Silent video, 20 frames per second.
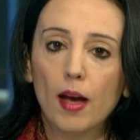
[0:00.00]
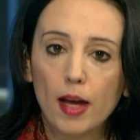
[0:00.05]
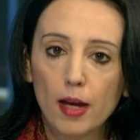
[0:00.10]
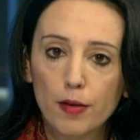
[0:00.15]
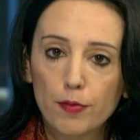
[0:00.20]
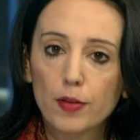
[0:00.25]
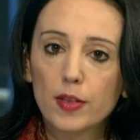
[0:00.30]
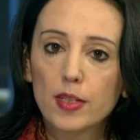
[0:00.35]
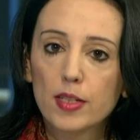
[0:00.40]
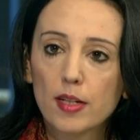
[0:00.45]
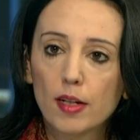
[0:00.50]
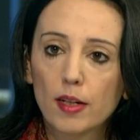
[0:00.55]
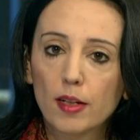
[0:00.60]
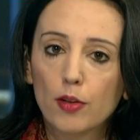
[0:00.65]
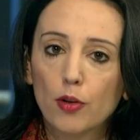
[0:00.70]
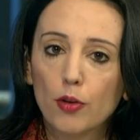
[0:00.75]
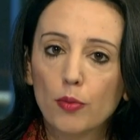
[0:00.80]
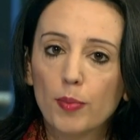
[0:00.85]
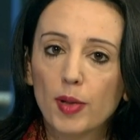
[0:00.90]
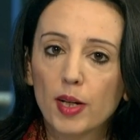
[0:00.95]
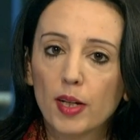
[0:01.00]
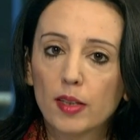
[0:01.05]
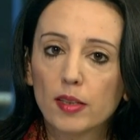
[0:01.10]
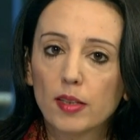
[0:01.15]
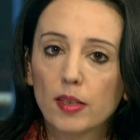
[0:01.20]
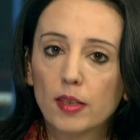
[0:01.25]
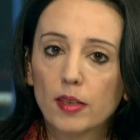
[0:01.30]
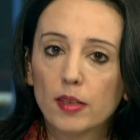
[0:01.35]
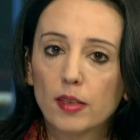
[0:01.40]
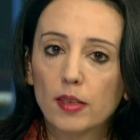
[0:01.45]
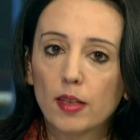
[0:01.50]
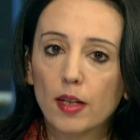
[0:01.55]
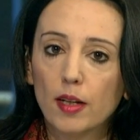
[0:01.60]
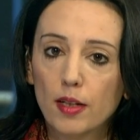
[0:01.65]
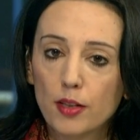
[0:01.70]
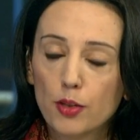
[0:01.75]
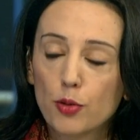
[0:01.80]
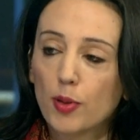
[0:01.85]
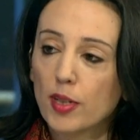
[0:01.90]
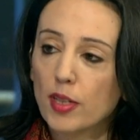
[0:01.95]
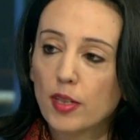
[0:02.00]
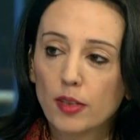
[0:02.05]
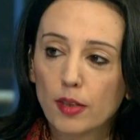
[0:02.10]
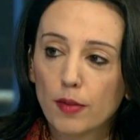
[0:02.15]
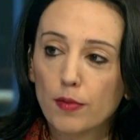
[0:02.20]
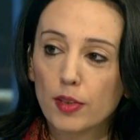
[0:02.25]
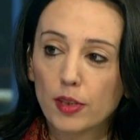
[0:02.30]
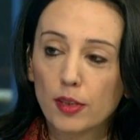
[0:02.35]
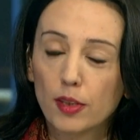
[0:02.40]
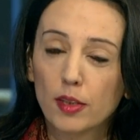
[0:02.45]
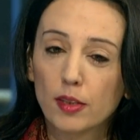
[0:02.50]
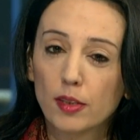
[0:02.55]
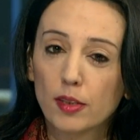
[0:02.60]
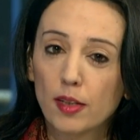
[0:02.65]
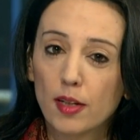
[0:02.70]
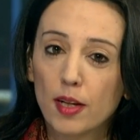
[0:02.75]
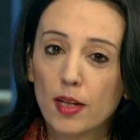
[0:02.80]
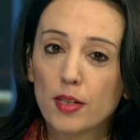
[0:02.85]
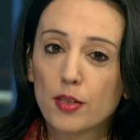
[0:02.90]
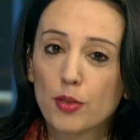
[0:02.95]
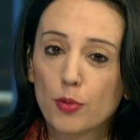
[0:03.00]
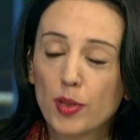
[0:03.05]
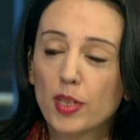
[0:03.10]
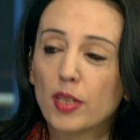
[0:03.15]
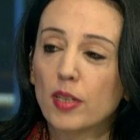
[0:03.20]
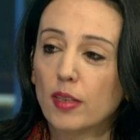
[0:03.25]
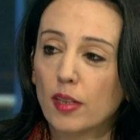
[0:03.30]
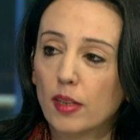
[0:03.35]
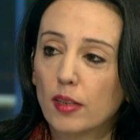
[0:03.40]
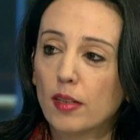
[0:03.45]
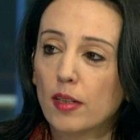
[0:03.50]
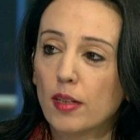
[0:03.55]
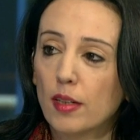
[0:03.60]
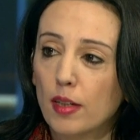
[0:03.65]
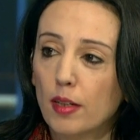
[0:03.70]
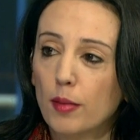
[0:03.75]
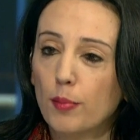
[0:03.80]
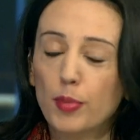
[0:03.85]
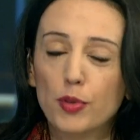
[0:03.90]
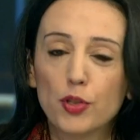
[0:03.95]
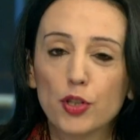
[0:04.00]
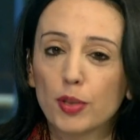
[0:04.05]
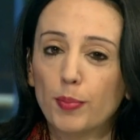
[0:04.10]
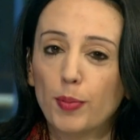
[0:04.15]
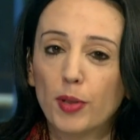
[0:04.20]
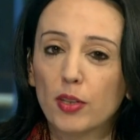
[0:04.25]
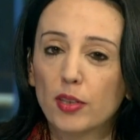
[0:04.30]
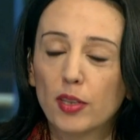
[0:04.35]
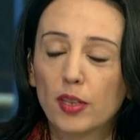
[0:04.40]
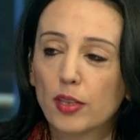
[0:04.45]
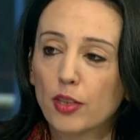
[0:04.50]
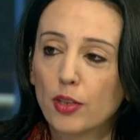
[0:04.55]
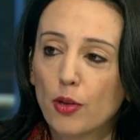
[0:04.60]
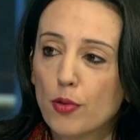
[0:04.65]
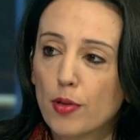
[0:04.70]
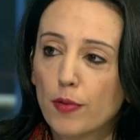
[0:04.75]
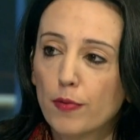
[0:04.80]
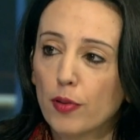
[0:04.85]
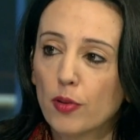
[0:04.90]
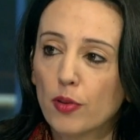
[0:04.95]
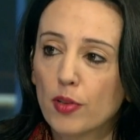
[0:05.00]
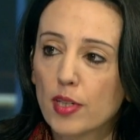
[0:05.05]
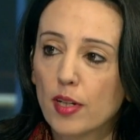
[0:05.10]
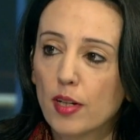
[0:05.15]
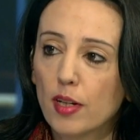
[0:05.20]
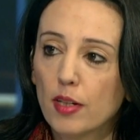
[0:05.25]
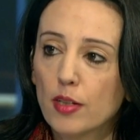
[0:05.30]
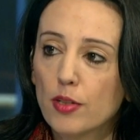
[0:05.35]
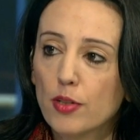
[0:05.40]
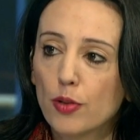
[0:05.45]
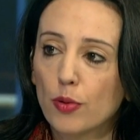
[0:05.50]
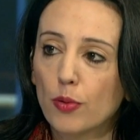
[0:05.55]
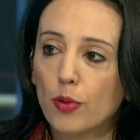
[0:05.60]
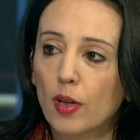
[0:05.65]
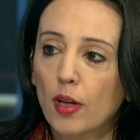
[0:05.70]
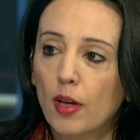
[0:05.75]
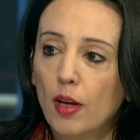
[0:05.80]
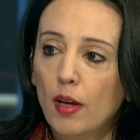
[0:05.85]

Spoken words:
I haven't gone back since late 2016, just because it's so difficult to get into.